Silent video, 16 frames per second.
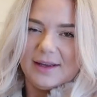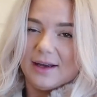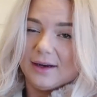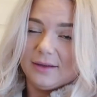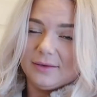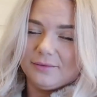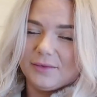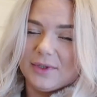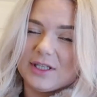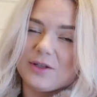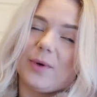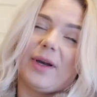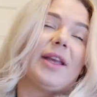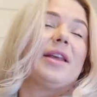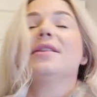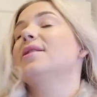yeah, it's
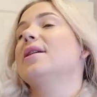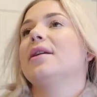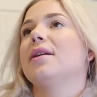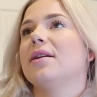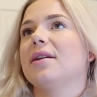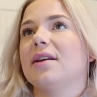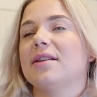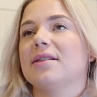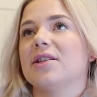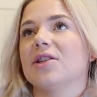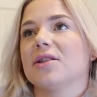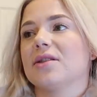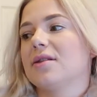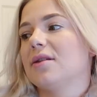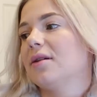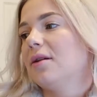quite easy. It
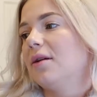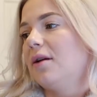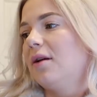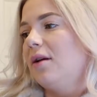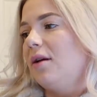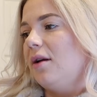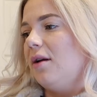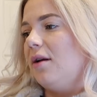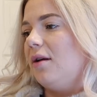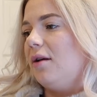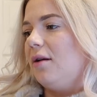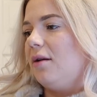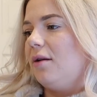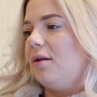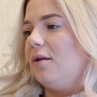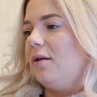just,
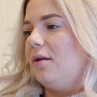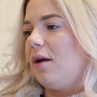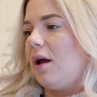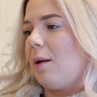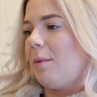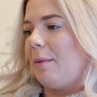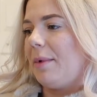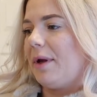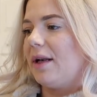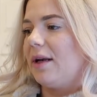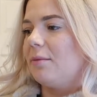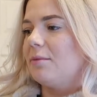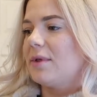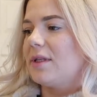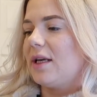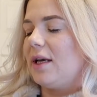I'm a bit
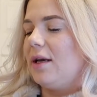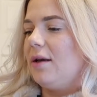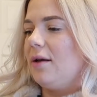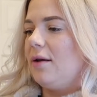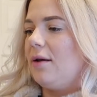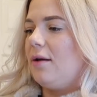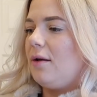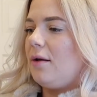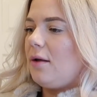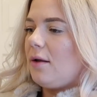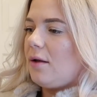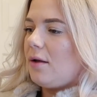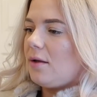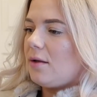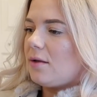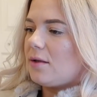clumsy.
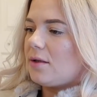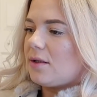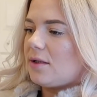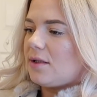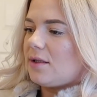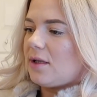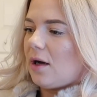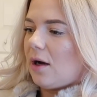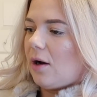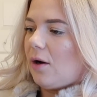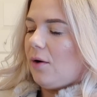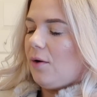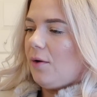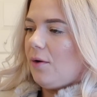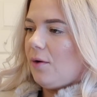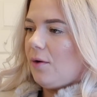So,